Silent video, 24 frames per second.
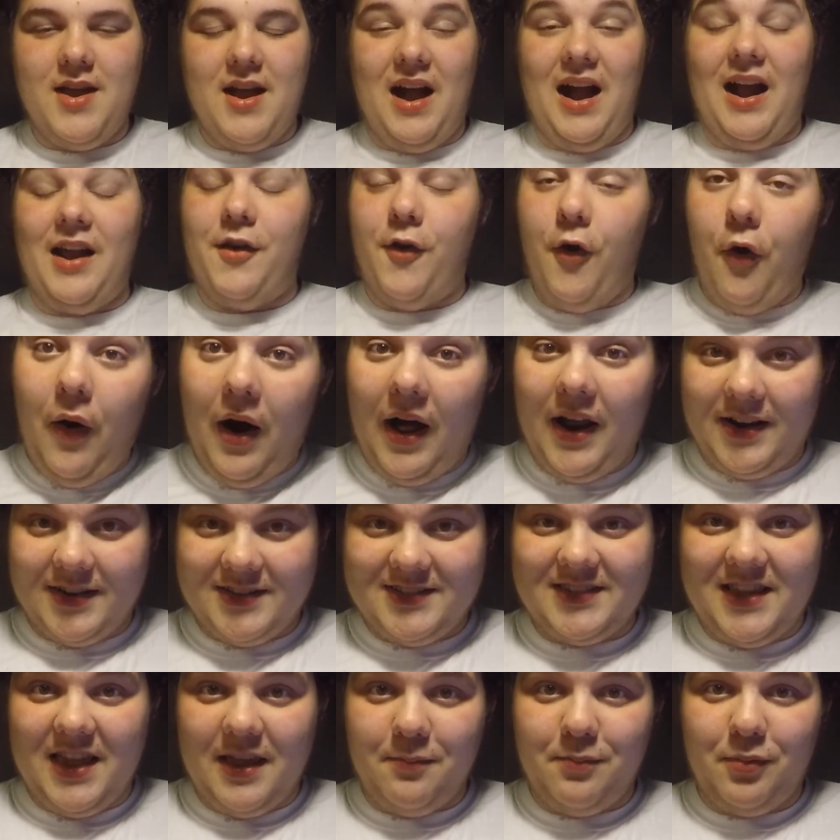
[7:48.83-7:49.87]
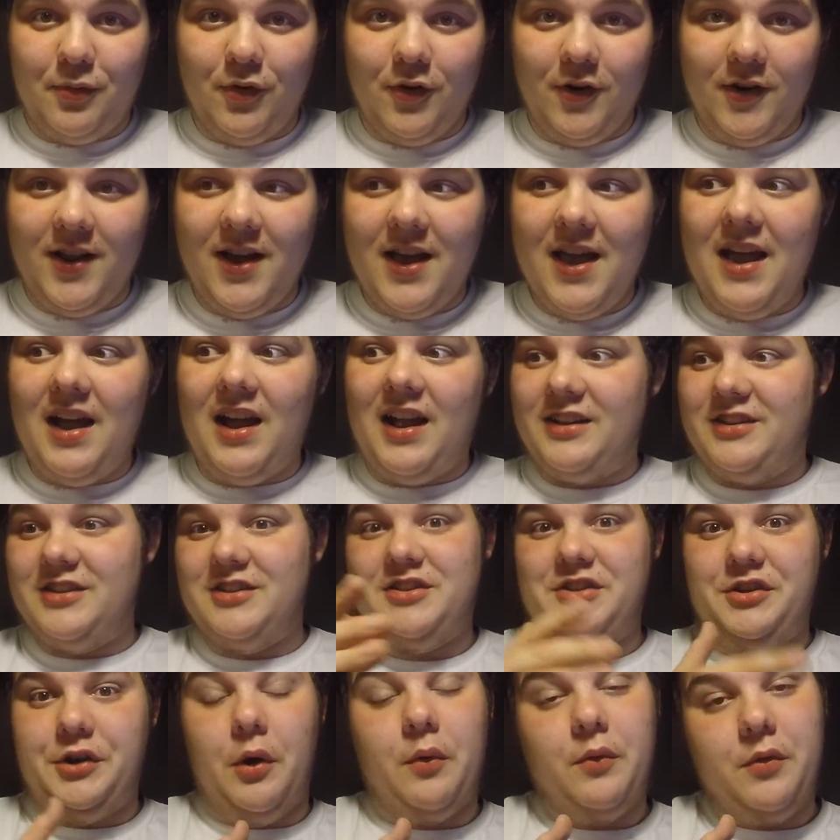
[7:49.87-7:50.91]
I know how to skateboard, I
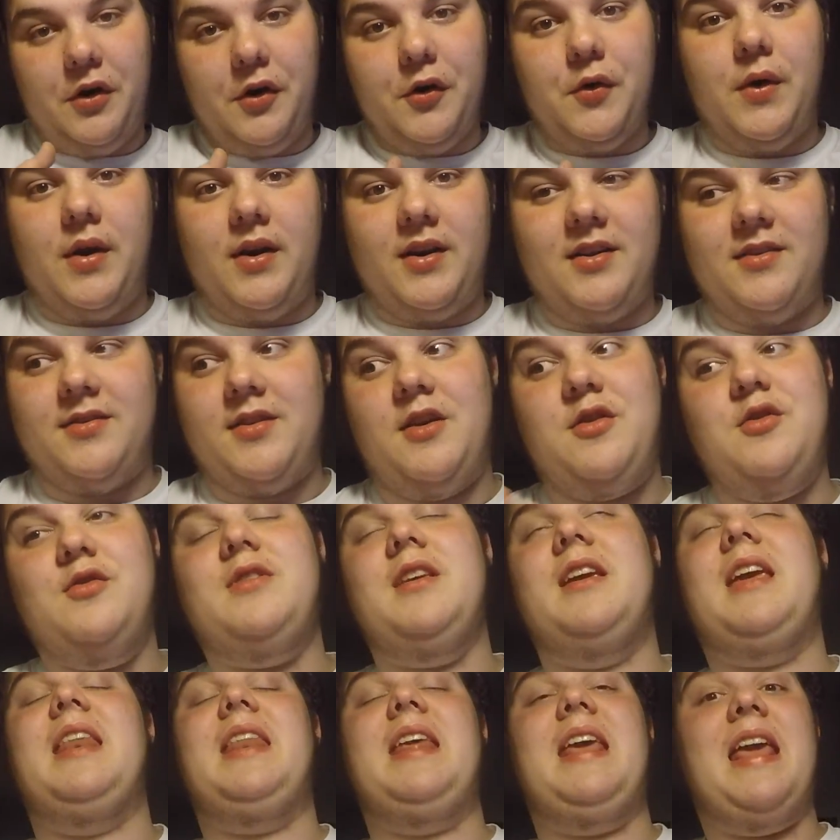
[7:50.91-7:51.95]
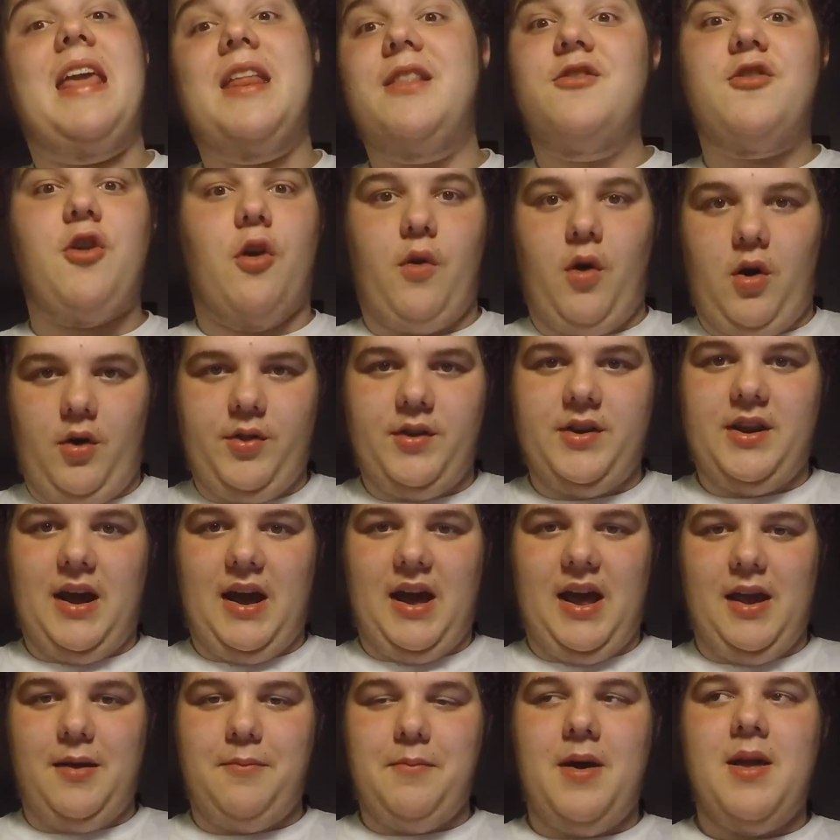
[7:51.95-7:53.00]
just don't do it because I used to get injured all the
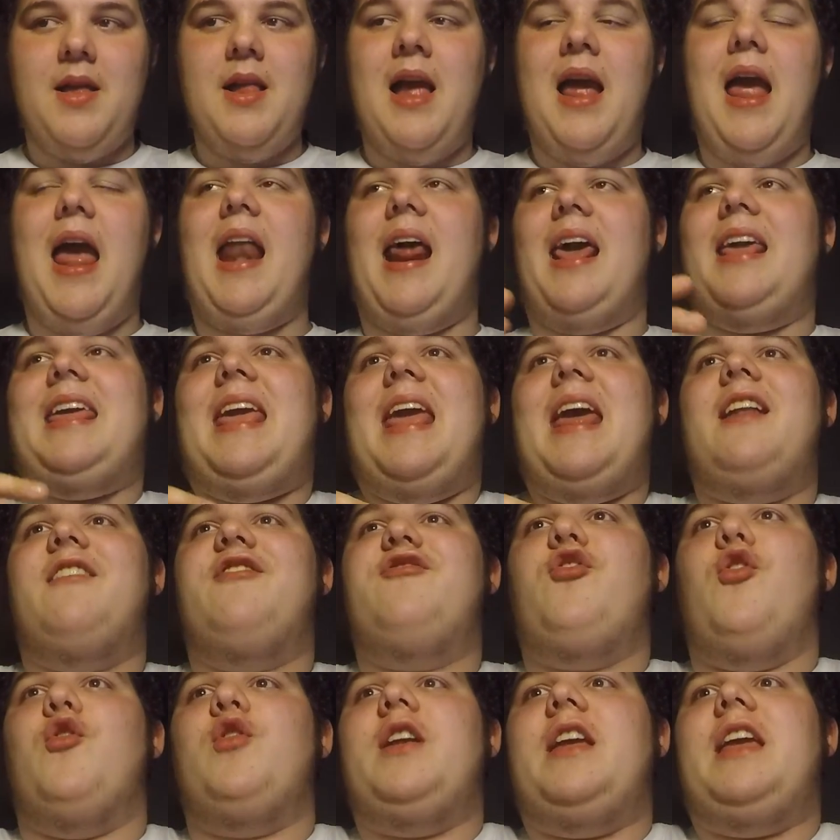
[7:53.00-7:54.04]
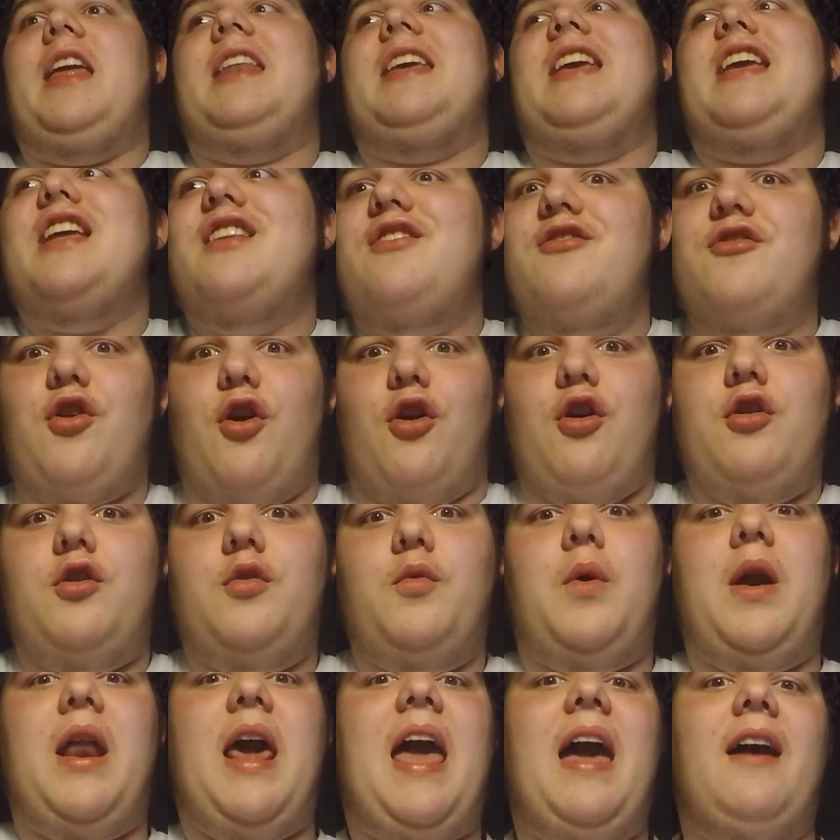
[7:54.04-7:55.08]
time, and I can't afford to get injured
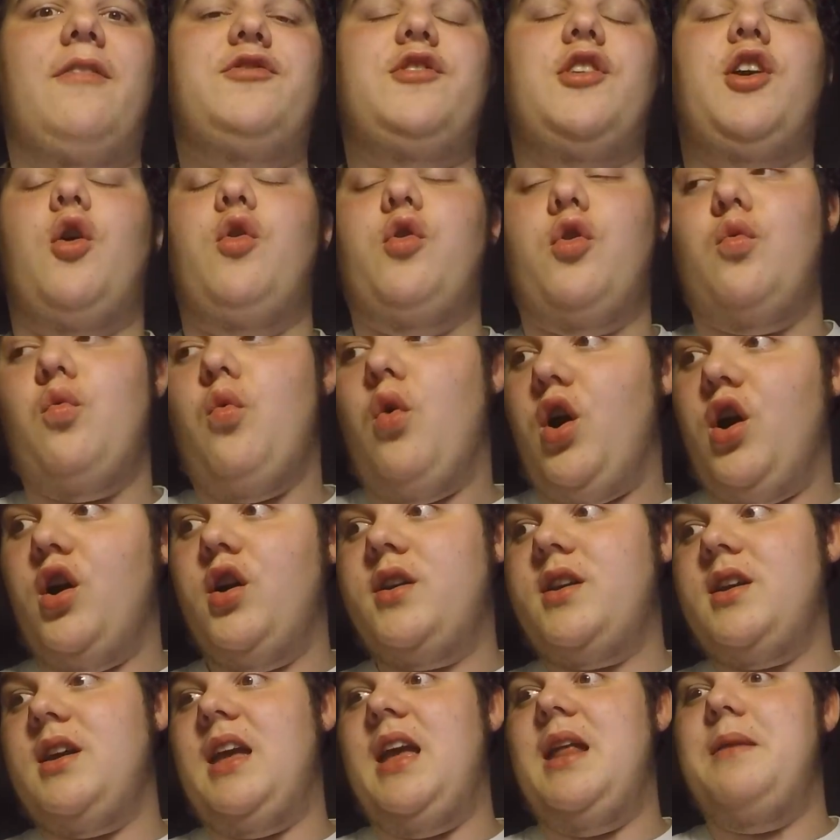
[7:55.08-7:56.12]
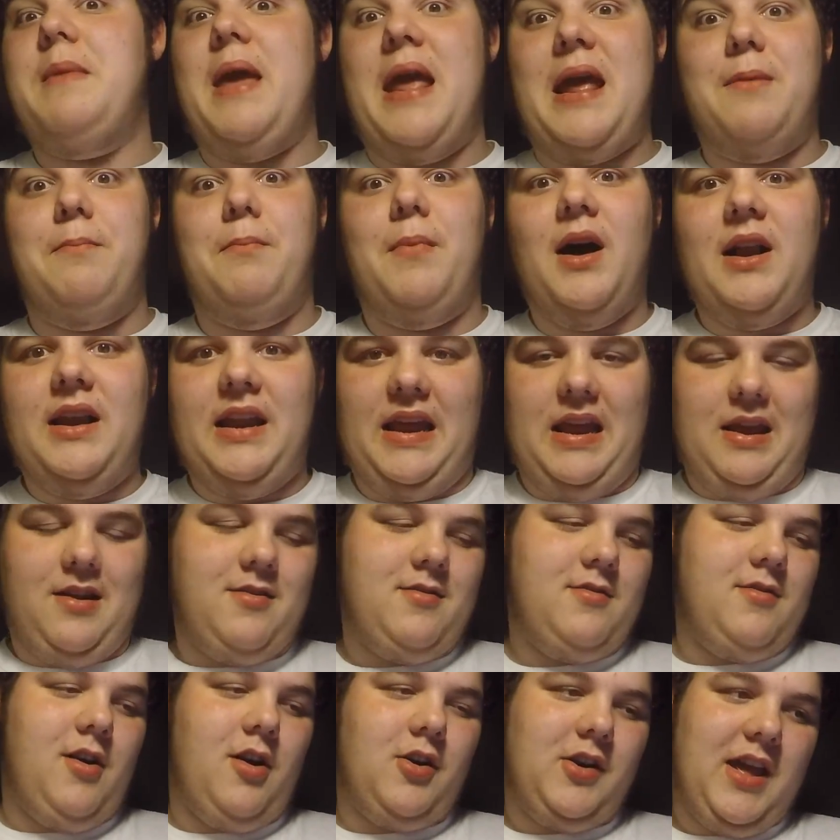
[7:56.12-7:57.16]
when I have to go to work and make money,
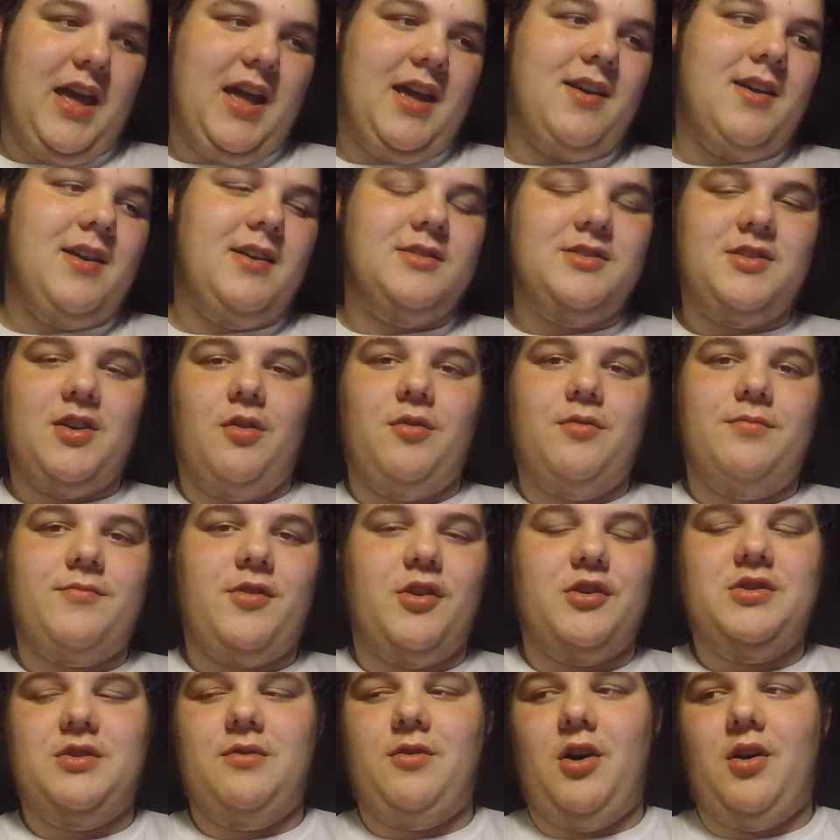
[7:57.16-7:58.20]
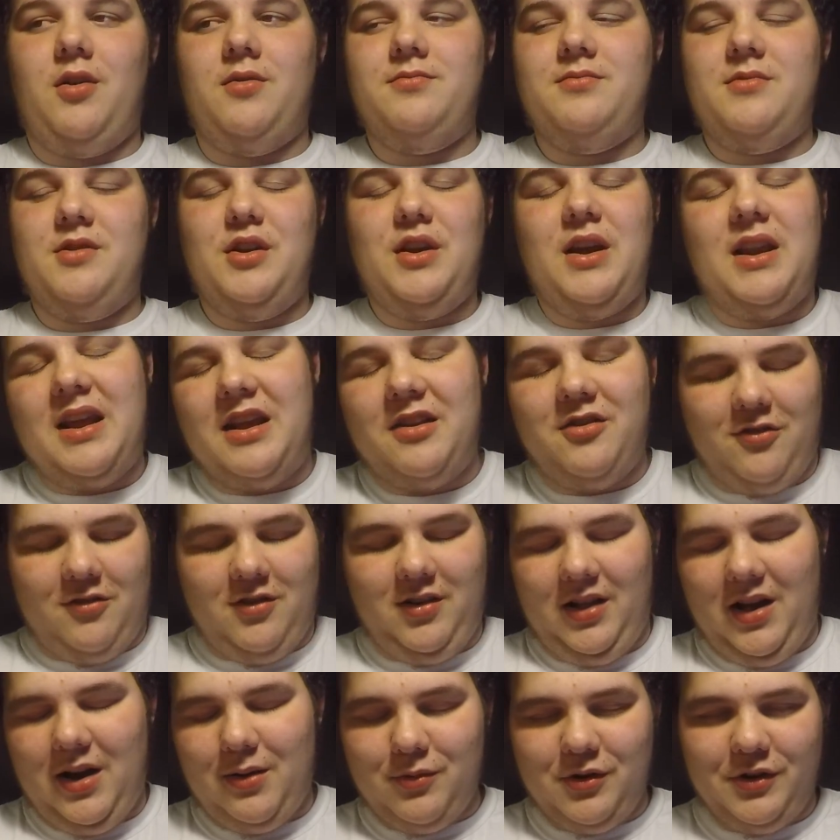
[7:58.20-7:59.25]
okay? So, first of all, you get injured a
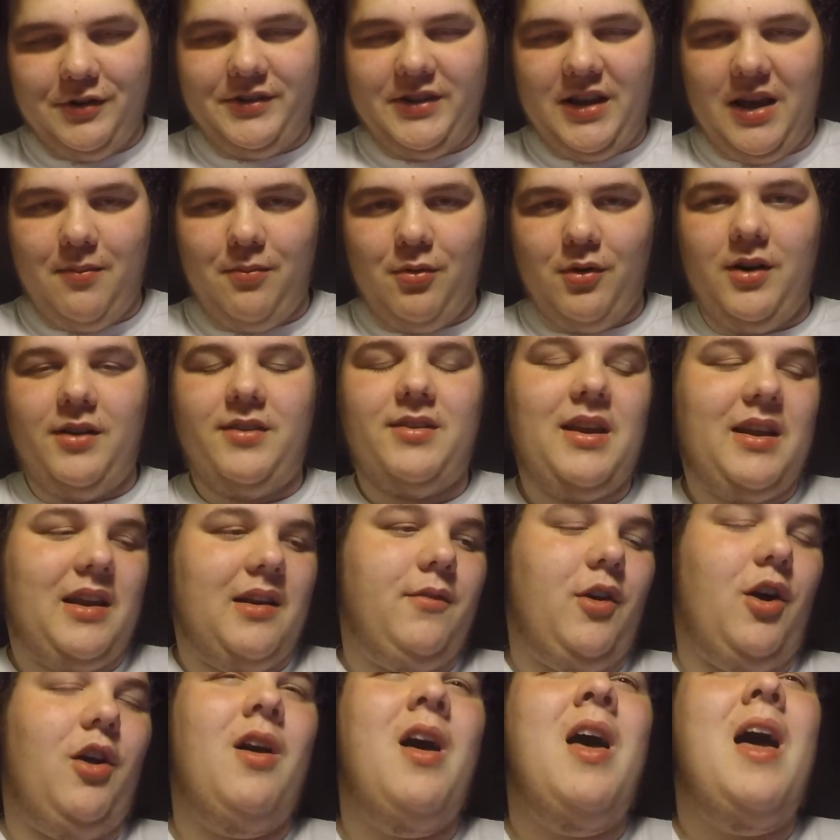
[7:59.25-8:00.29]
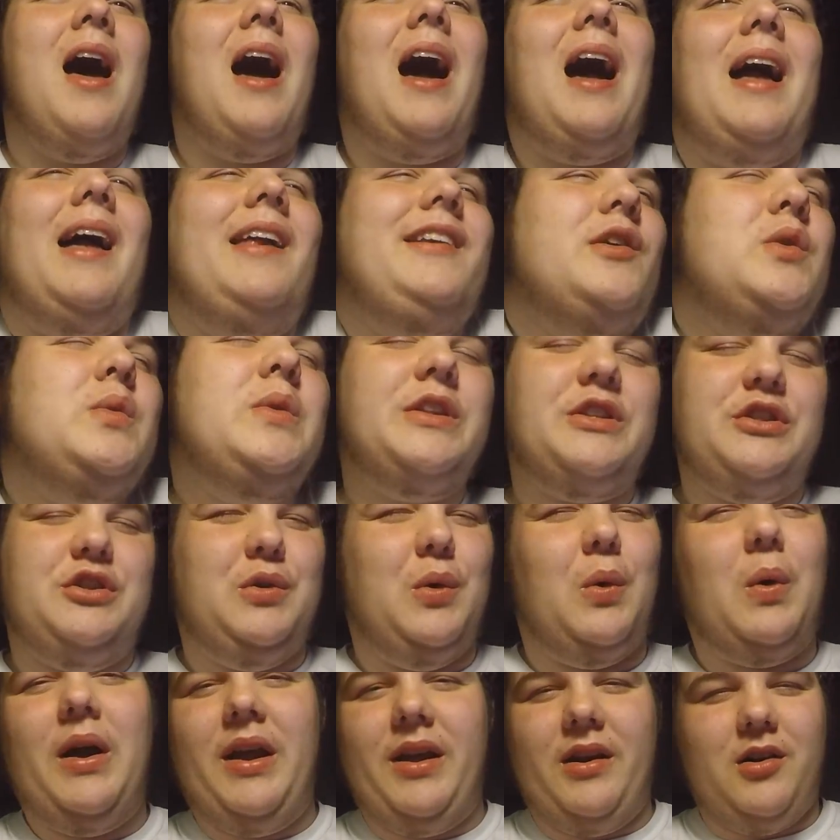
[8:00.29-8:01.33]
lot when you're skateboarding. Second of all, I don't
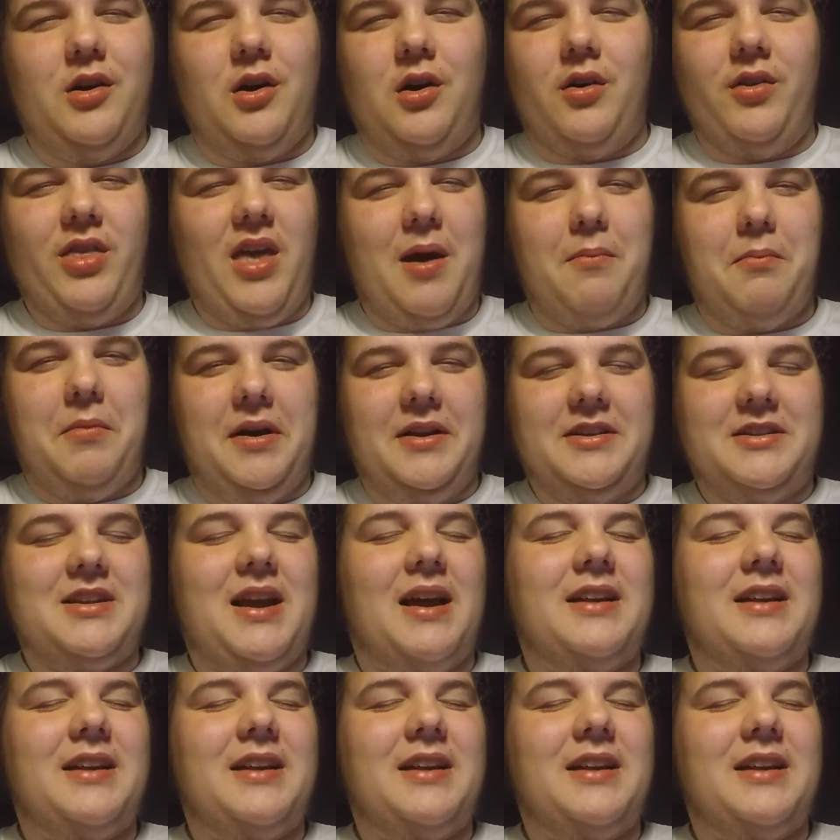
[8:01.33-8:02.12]
enjoy it all that much.